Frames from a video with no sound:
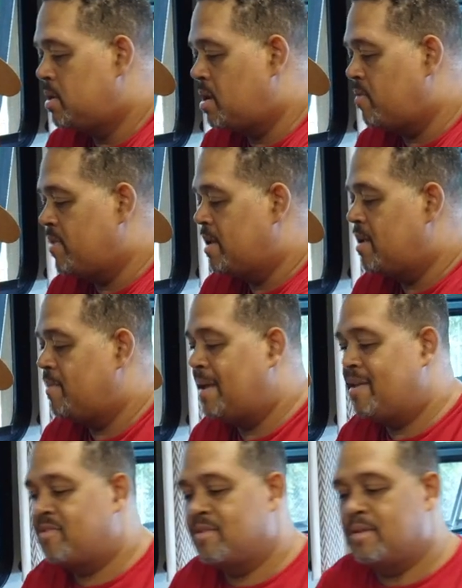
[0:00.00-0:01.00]
cover that up
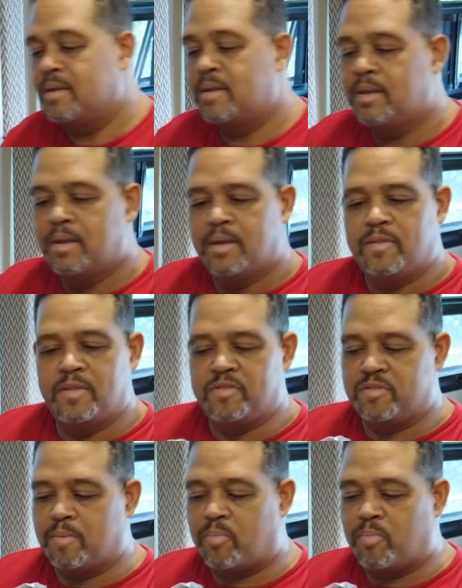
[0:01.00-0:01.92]
nicely. This is